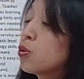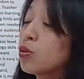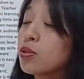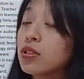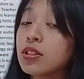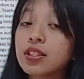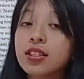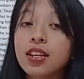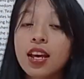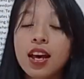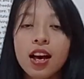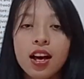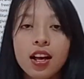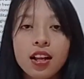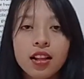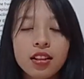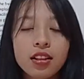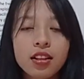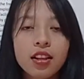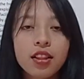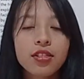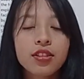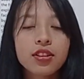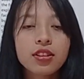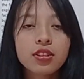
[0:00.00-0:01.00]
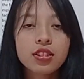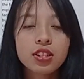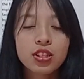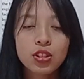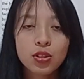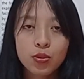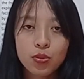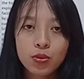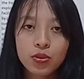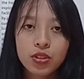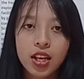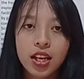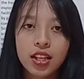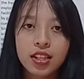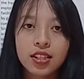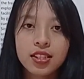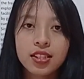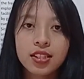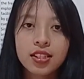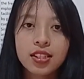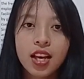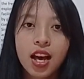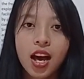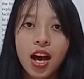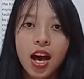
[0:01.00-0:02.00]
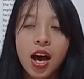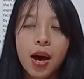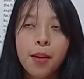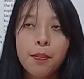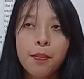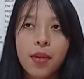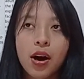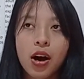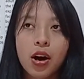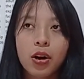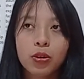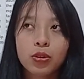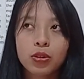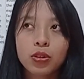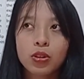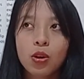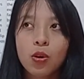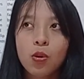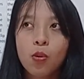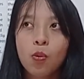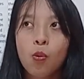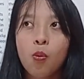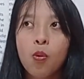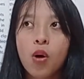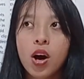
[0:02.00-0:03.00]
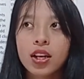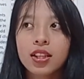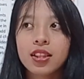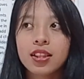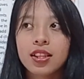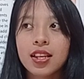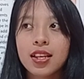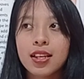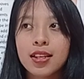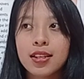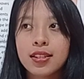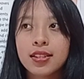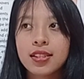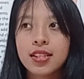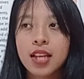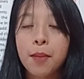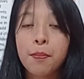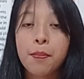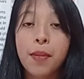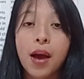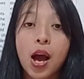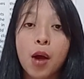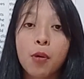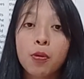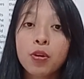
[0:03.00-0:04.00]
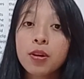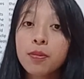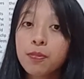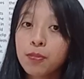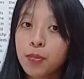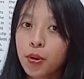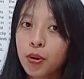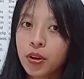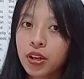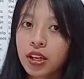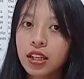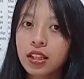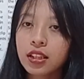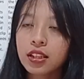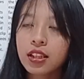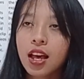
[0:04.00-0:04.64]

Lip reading: tell the students about what is a PowerPoint,